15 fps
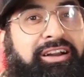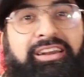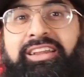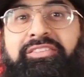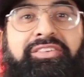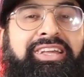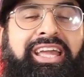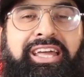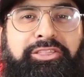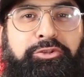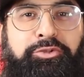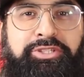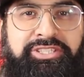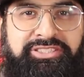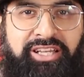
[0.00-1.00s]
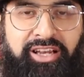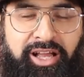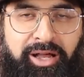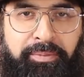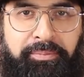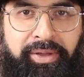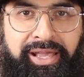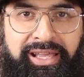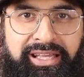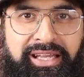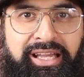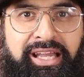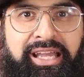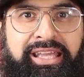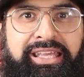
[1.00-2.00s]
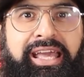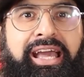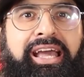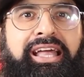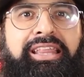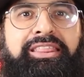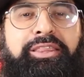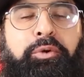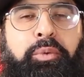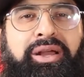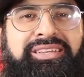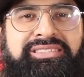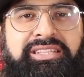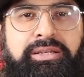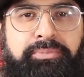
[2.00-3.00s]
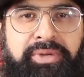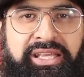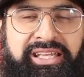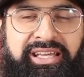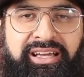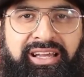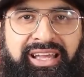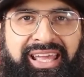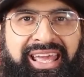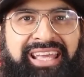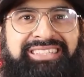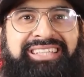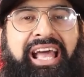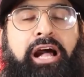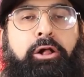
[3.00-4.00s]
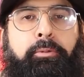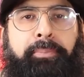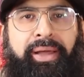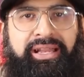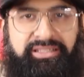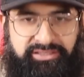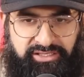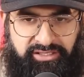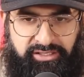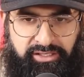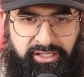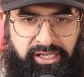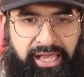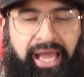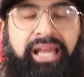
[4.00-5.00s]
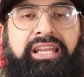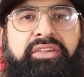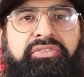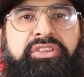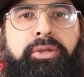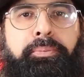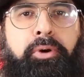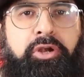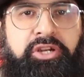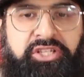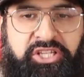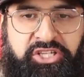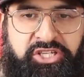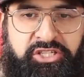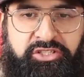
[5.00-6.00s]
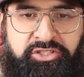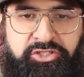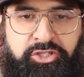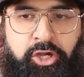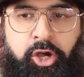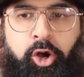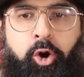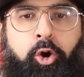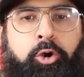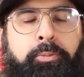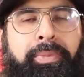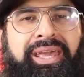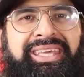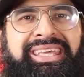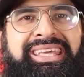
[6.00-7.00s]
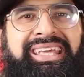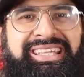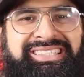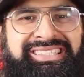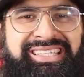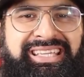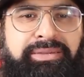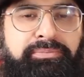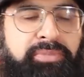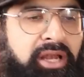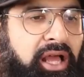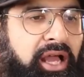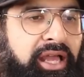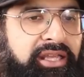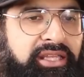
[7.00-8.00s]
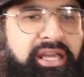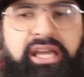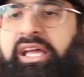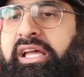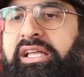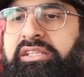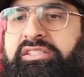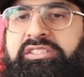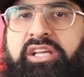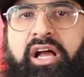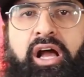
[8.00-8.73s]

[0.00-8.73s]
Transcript: I can't even get through the salam, mate. Yeah, the Western media is hell-bent, and even the politicians, on making it seem like it's